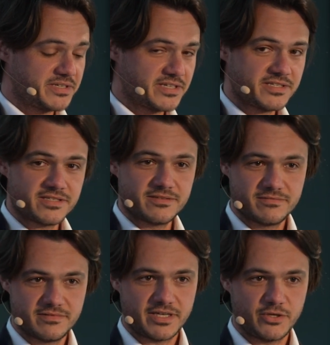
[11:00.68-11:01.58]
sets,
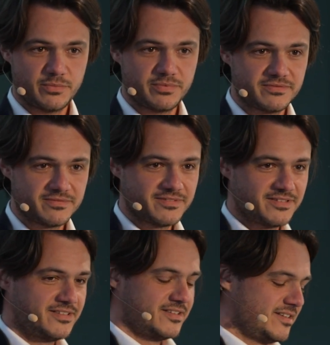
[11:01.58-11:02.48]
I hope.
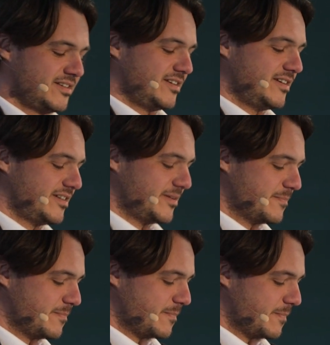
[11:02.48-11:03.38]

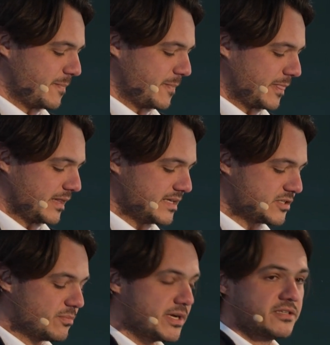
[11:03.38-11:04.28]
Um, Let's
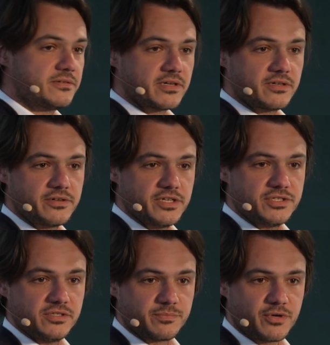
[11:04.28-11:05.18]
go back to our
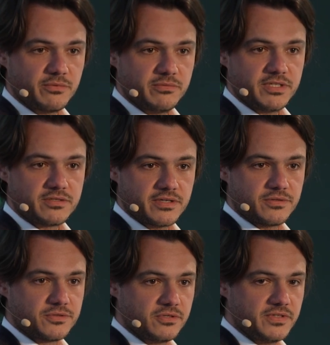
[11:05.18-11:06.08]
original problem and try to
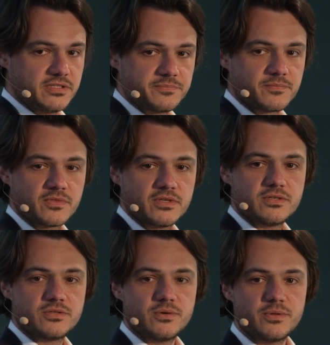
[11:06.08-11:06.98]
solve it.
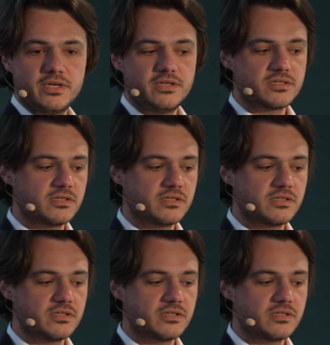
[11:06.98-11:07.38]
So the initial